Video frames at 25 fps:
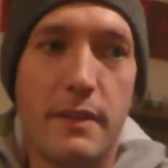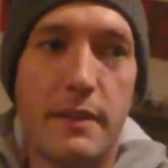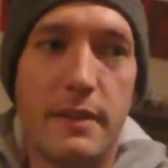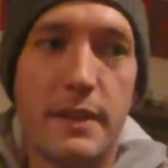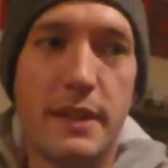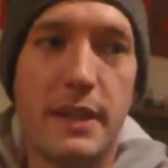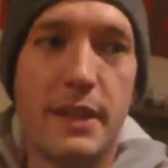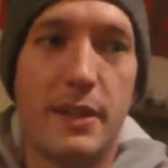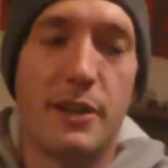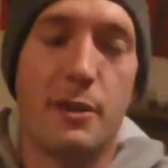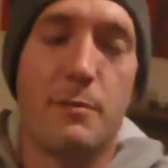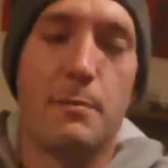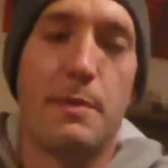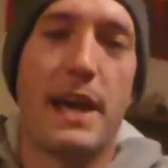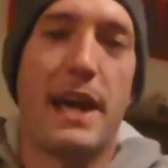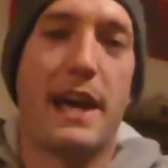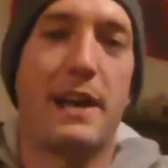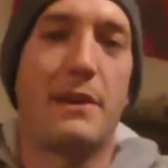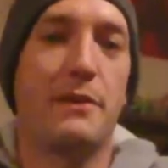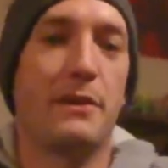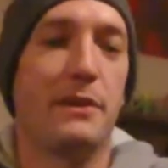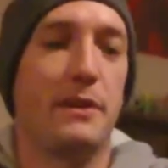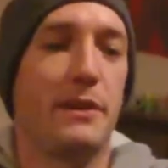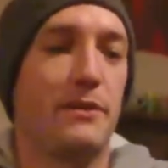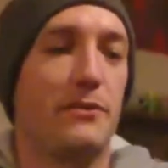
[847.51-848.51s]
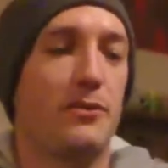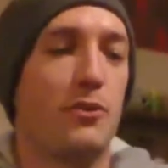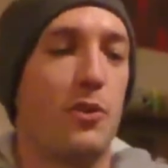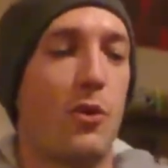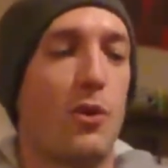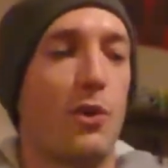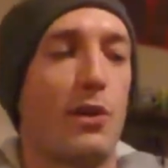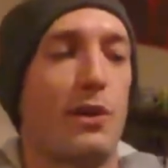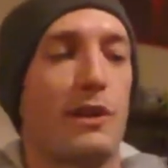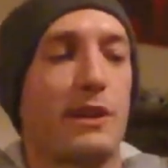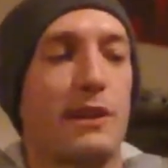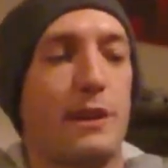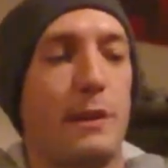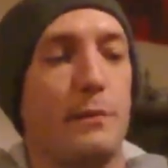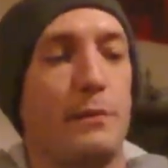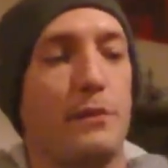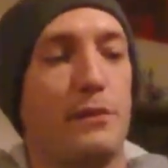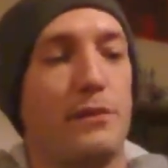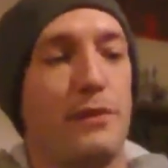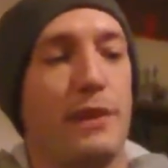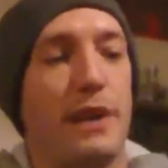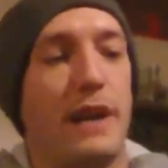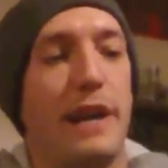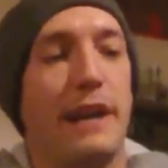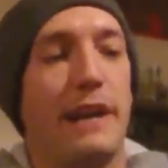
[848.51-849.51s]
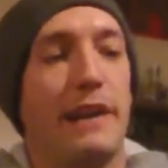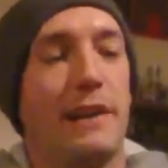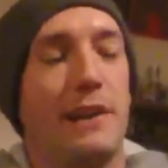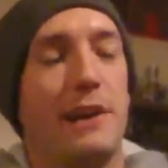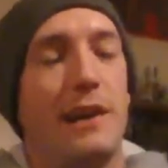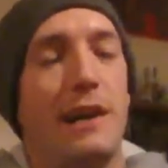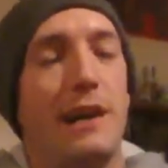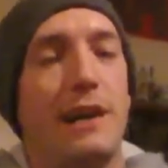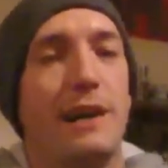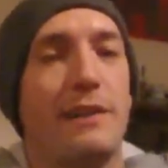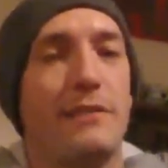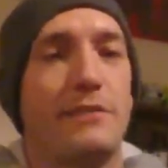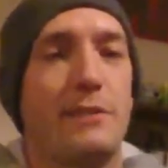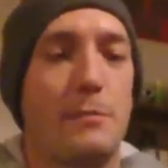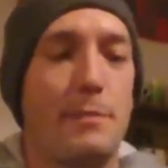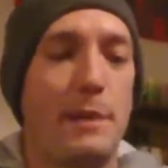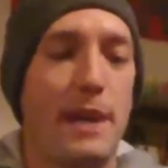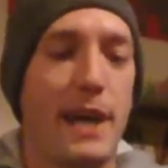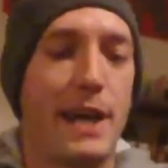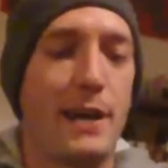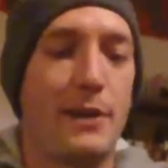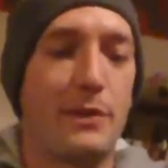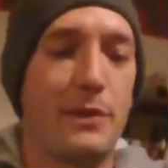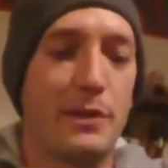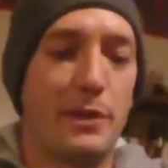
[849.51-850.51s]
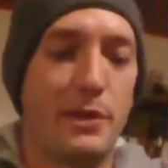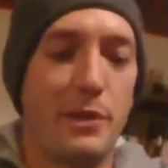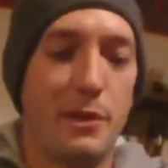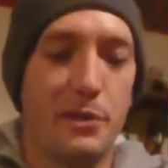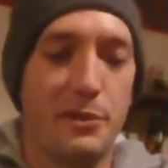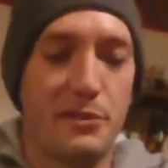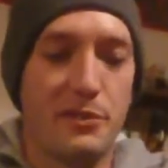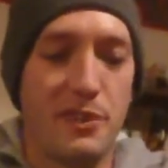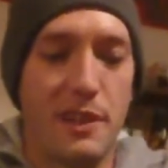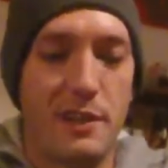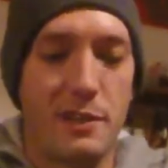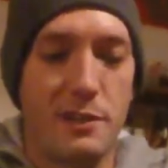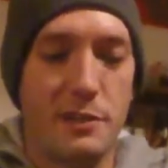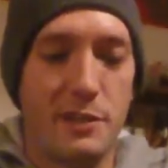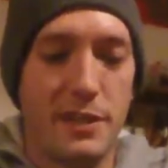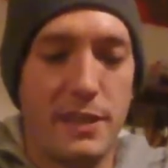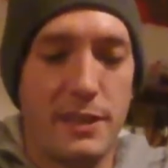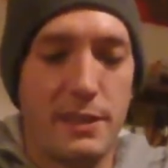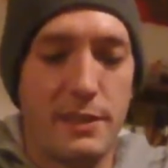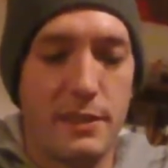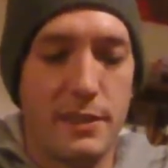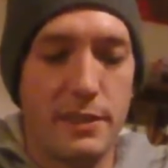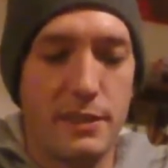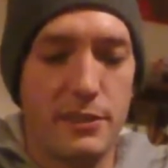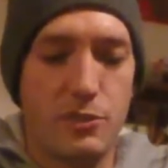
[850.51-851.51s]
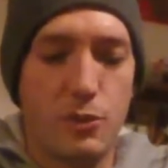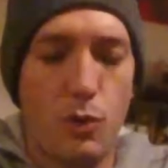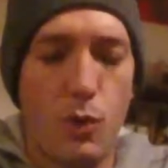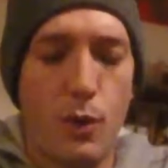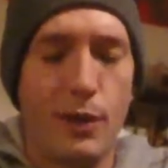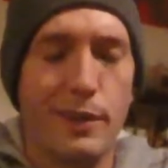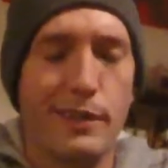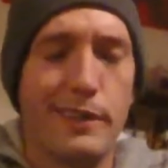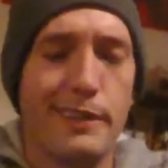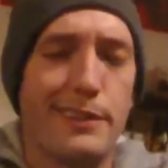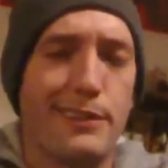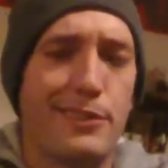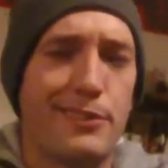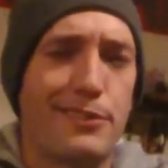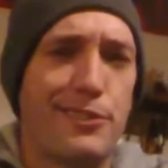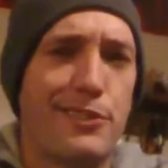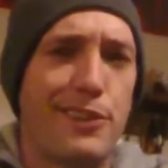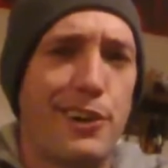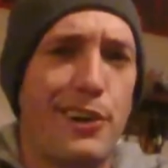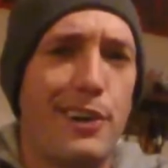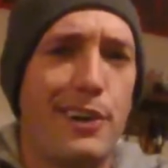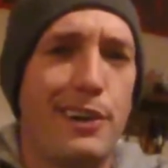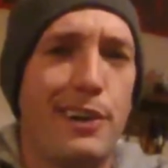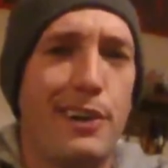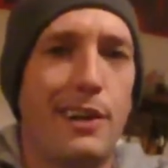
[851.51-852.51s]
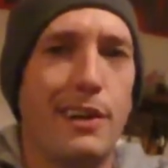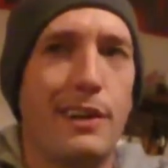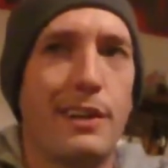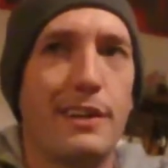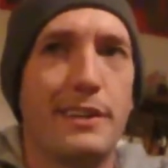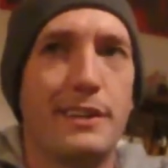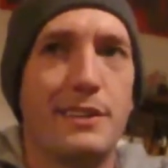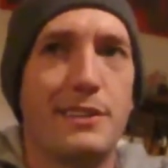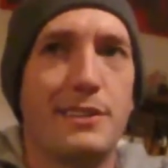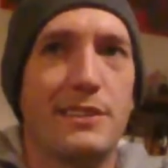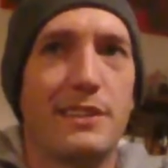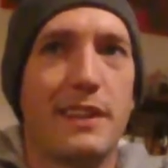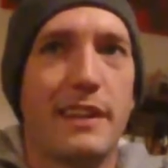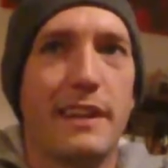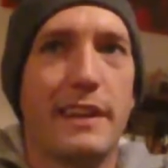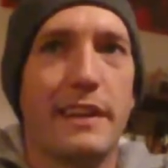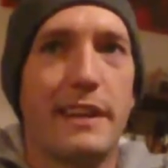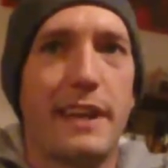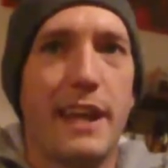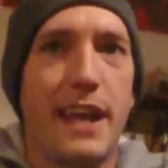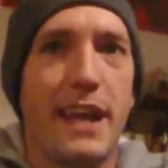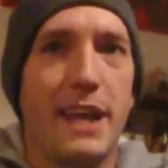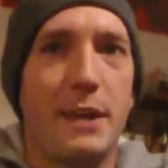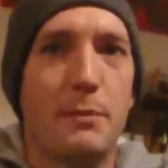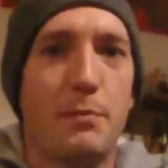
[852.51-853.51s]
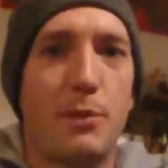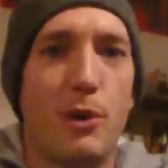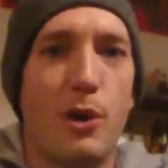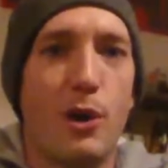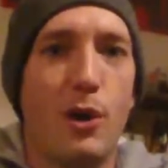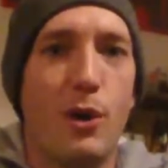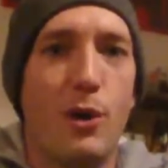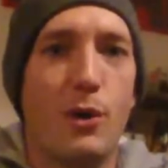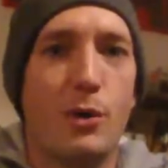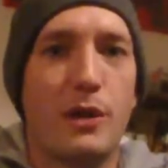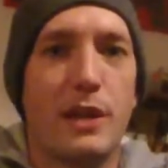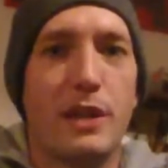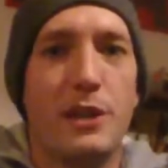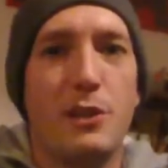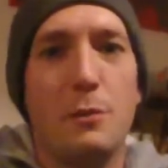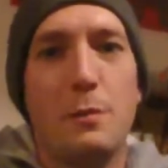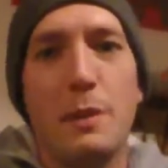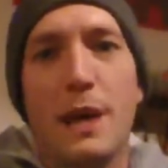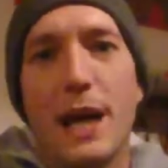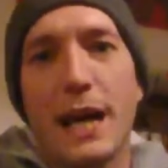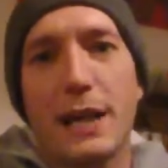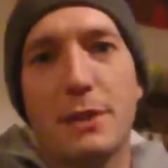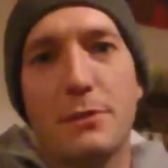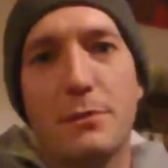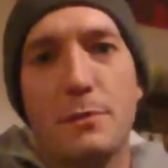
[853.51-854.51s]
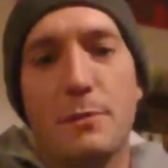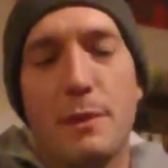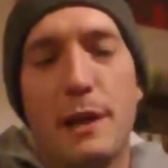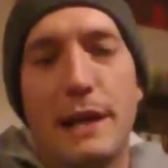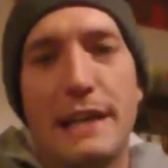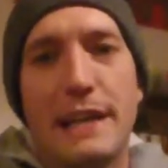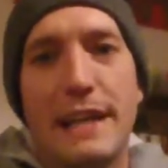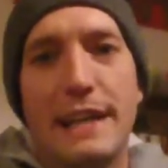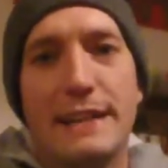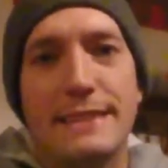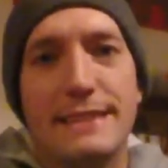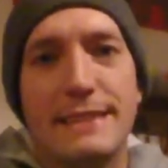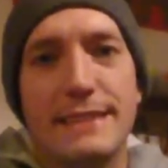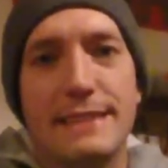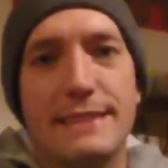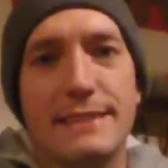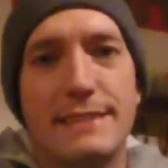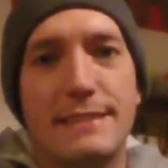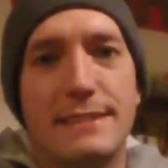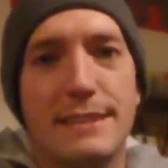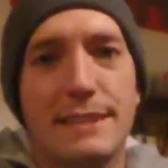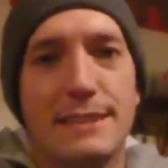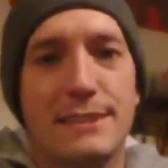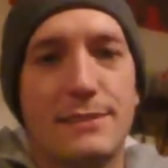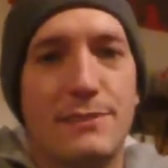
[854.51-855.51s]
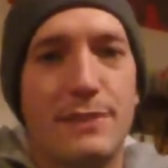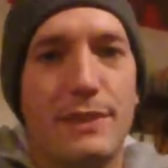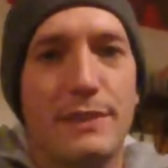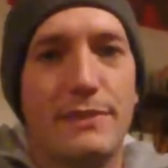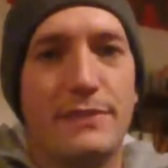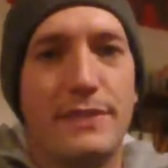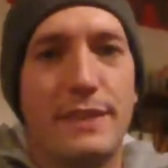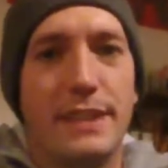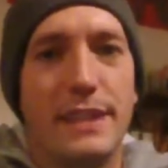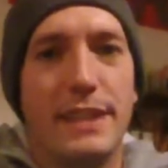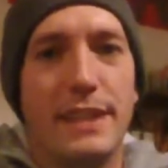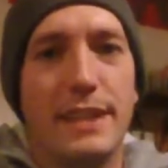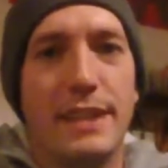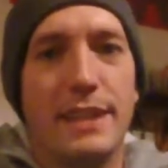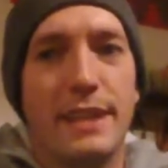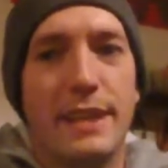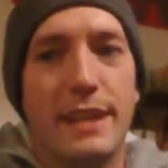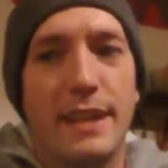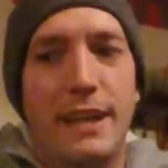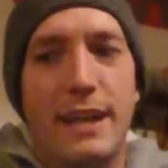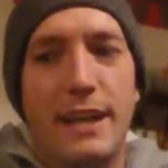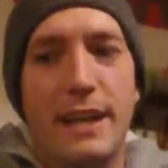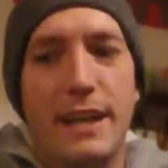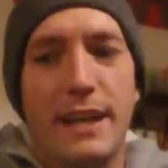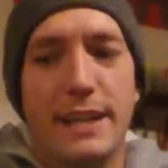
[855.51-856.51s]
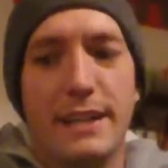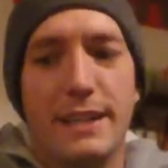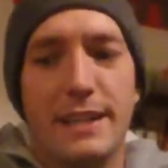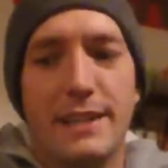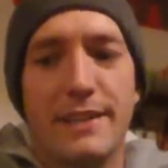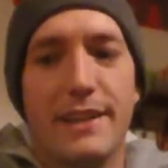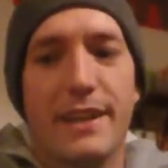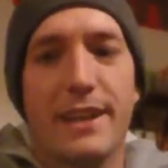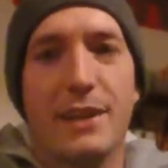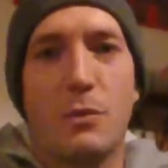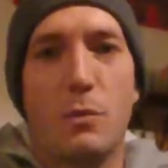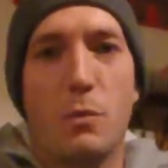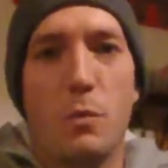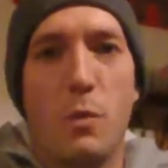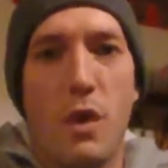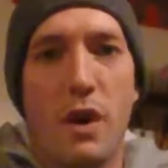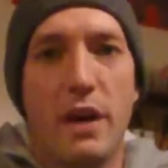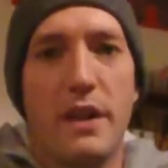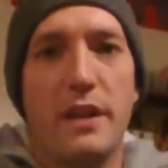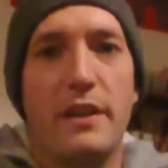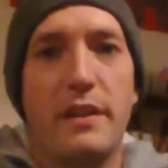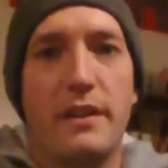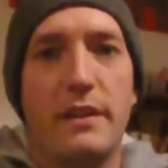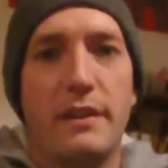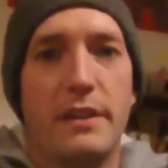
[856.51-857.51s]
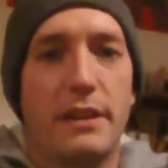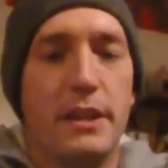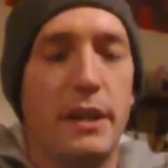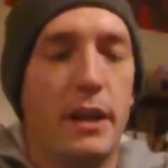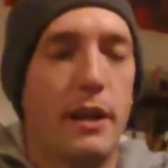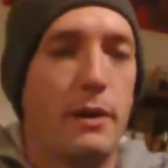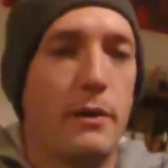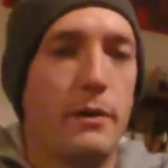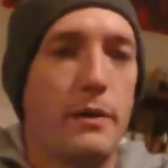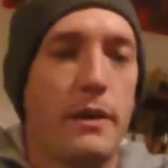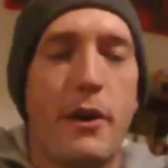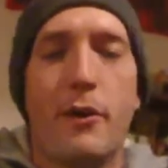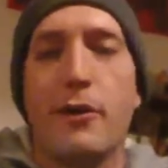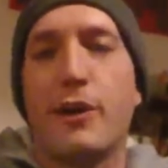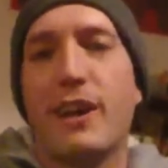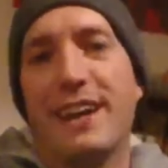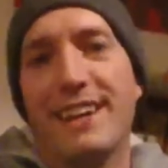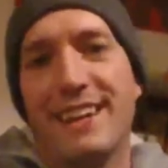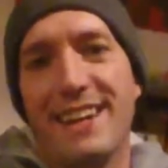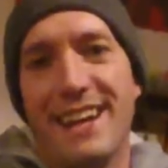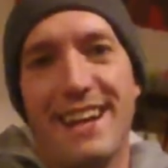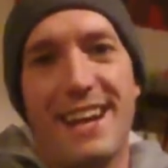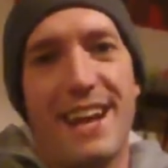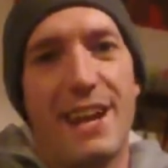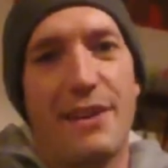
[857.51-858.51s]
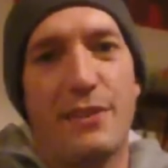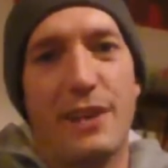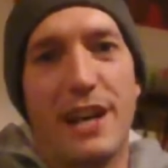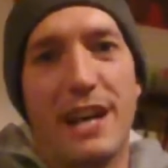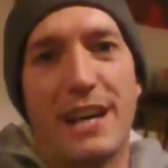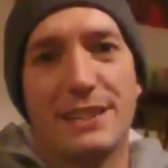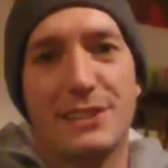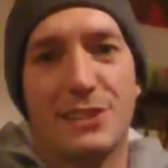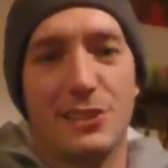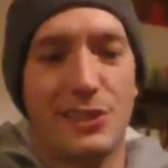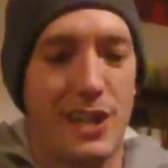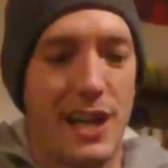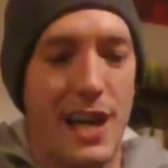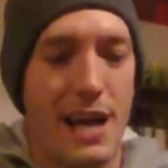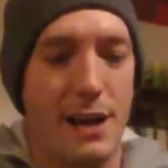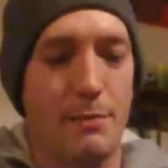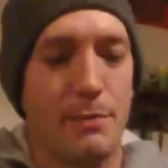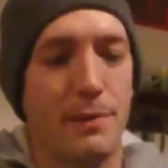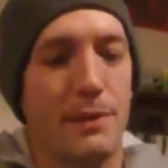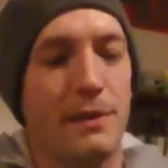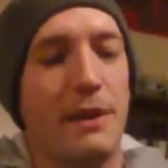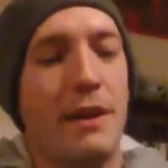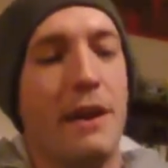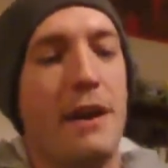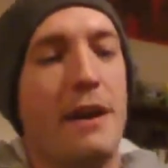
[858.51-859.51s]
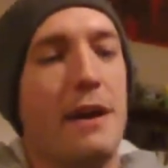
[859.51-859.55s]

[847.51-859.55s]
You know, the battery door comes flying off, the battery goes underneath the toilet stall, and you're like, hey bro, can you pass me my 18650? And they're like, what? You know, okay, that never actually happened.